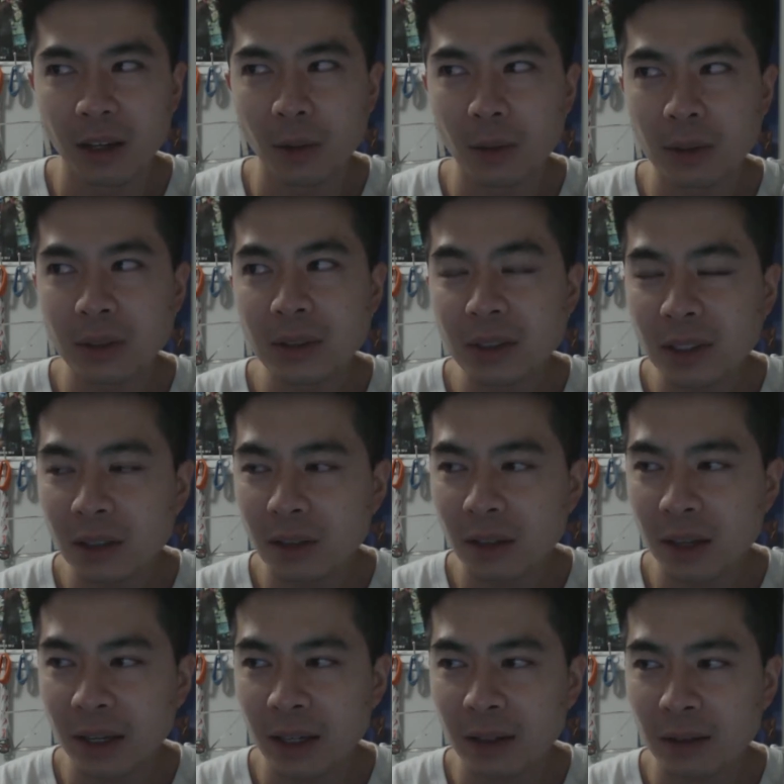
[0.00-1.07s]
it wasn't until
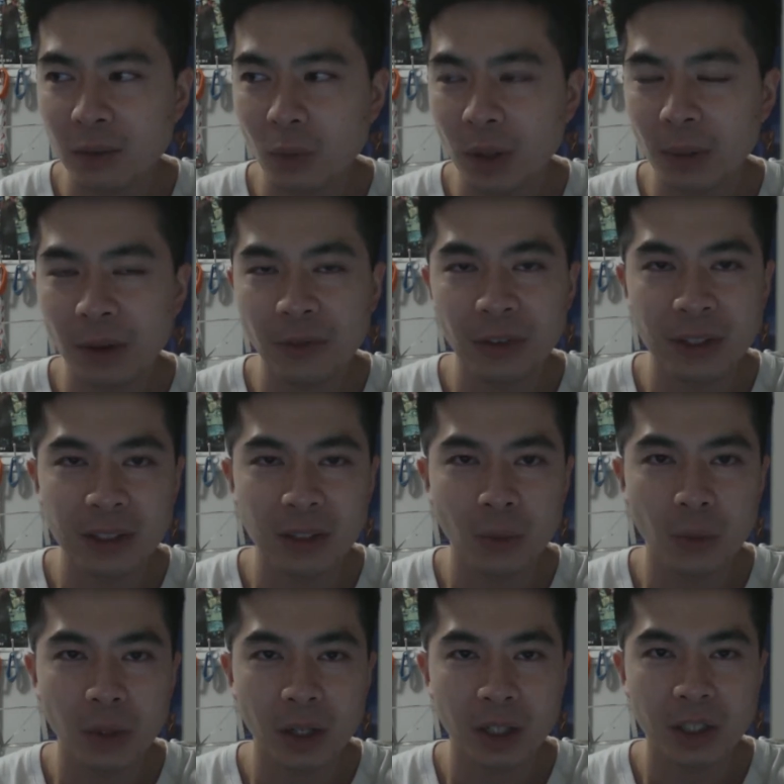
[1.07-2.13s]
like one of my friends
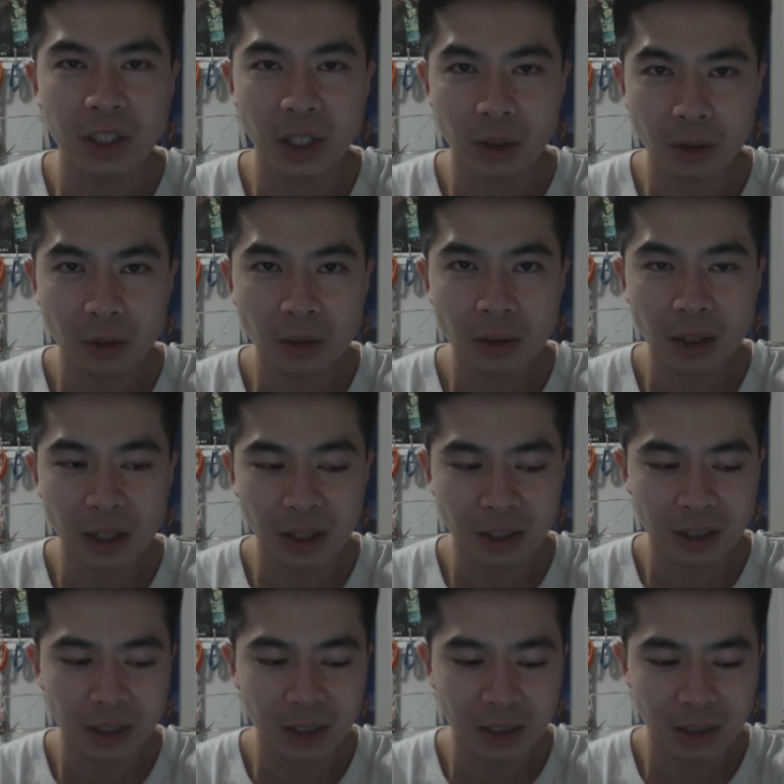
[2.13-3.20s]
at work, Cheryl,
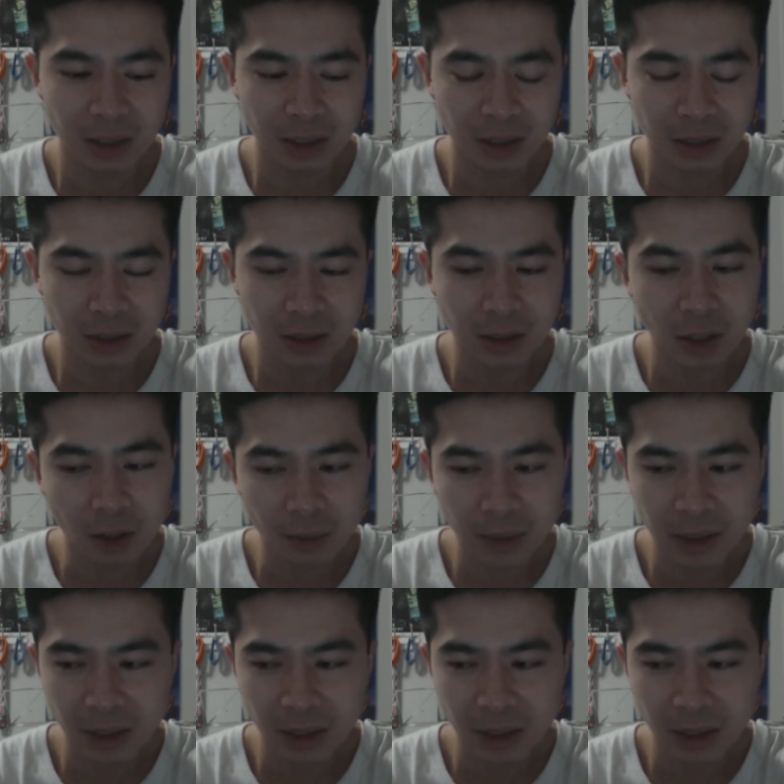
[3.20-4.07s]
she told